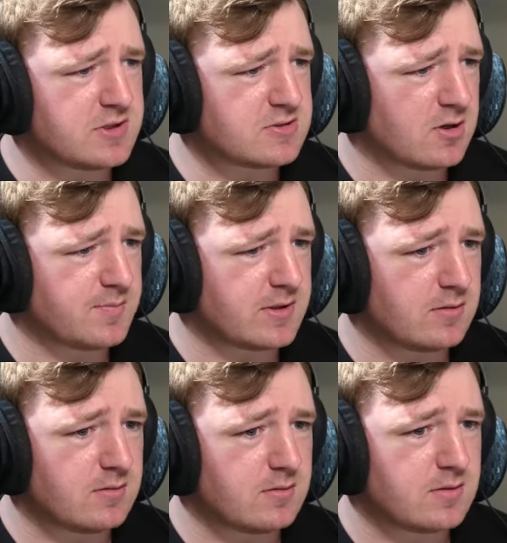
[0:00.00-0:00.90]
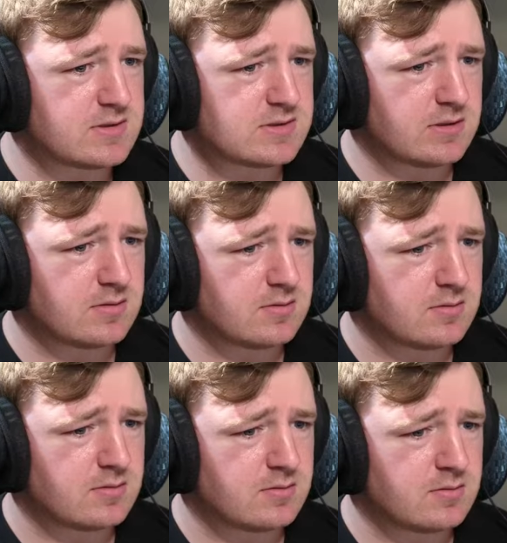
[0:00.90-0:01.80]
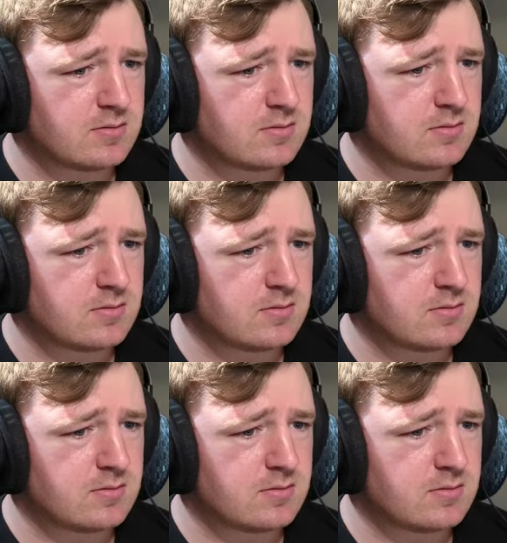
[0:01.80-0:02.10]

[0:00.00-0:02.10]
he dropped it. Let's see. Over from it.